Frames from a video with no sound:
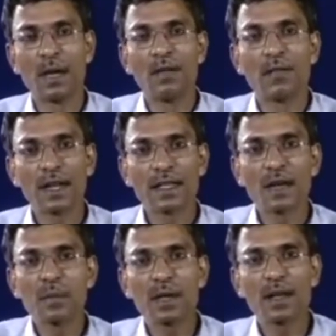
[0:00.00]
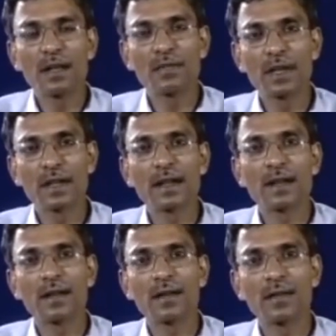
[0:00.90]
For example, if
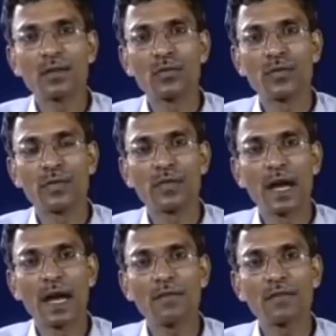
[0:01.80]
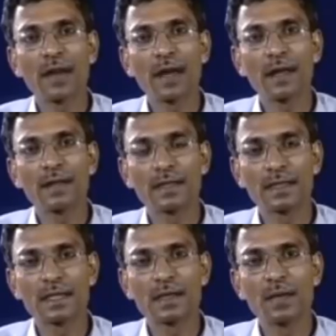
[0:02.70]
you have a
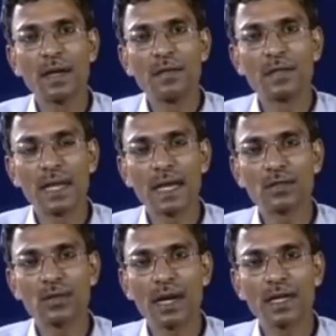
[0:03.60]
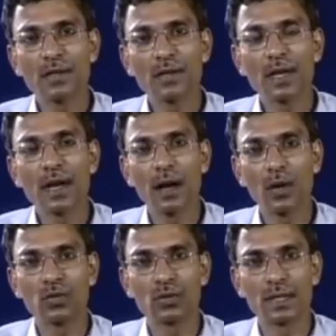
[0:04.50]
system which has to cater to a
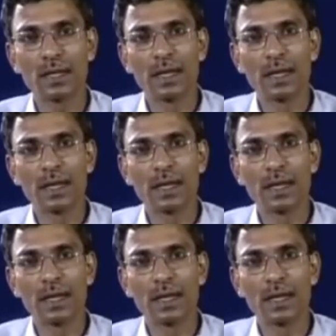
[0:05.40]
house,